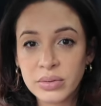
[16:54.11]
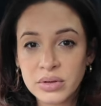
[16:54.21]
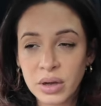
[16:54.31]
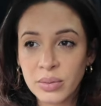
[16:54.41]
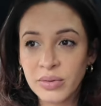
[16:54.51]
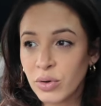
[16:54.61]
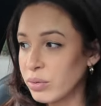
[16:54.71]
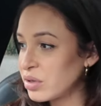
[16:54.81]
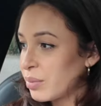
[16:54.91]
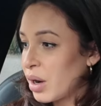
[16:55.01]
So we've
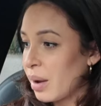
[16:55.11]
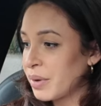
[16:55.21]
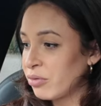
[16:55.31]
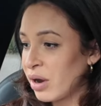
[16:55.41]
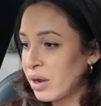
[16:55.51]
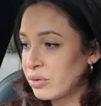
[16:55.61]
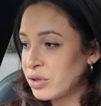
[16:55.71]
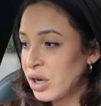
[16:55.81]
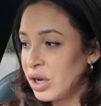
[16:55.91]
got someone coming round